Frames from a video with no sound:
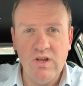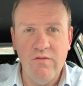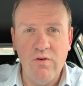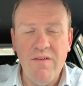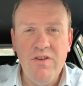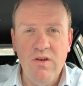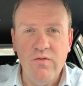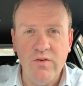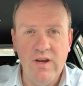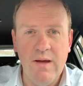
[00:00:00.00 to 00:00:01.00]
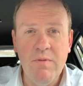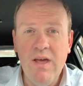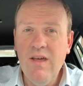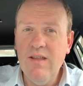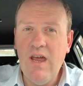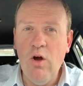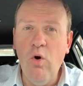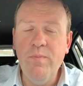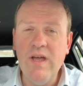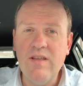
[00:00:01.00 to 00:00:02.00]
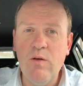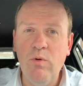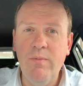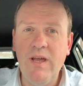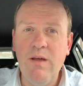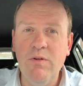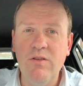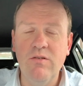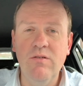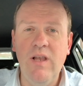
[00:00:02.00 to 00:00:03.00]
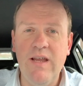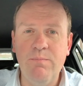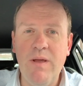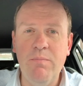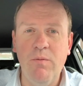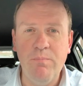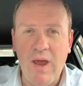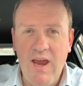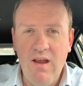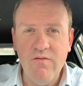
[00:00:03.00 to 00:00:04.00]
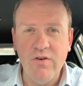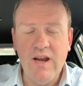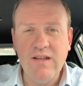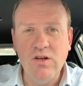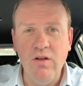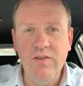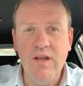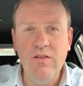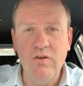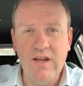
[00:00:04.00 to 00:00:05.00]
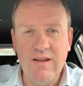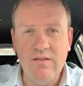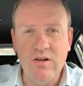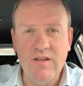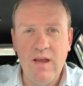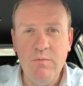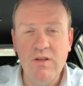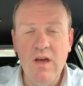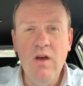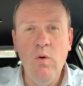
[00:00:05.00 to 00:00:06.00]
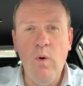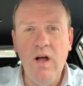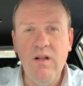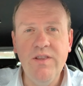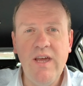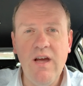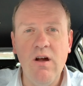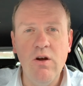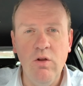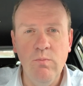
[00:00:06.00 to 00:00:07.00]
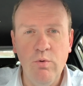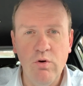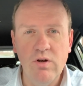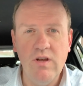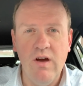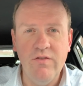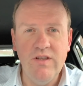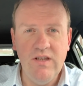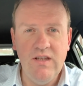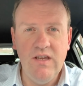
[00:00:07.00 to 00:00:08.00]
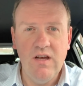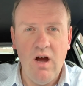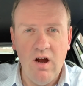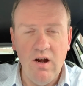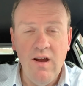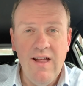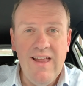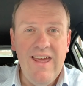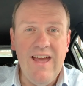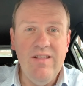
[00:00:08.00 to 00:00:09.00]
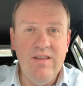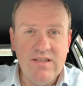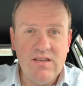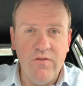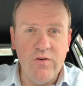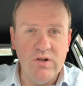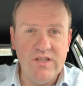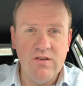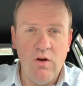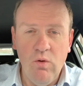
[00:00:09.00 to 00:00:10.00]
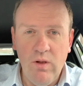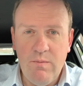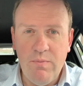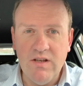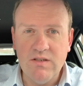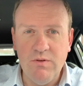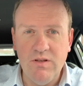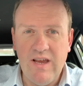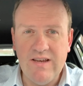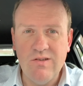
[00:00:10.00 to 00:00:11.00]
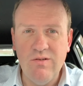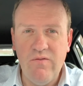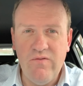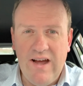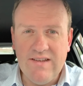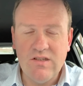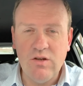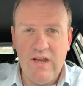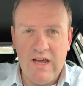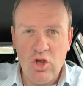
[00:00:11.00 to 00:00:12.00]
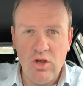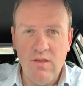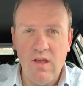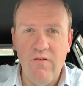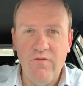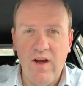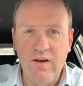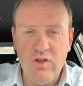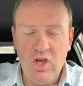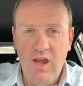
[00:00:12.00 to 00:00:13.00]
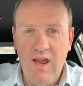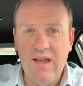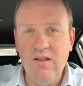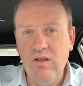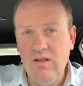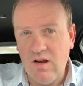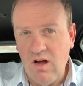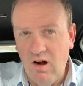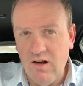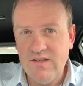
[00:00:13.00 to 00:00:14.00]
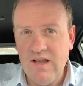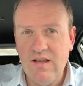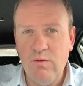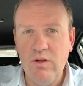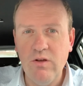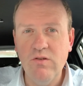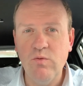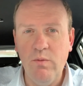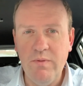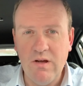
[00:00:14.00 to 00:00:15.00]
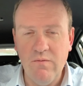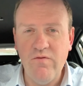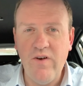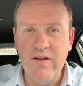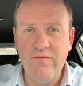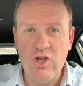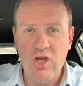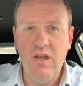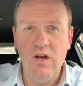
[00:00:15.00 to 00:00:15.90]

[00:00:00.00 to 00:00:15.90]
of revenue for them. They hope that they will be able to let people pay for that content or that entertainment while they are on board of a Didi car. And this, of course, is only possible thanks to the fast connections of 5G and the cars that they will use will become 5G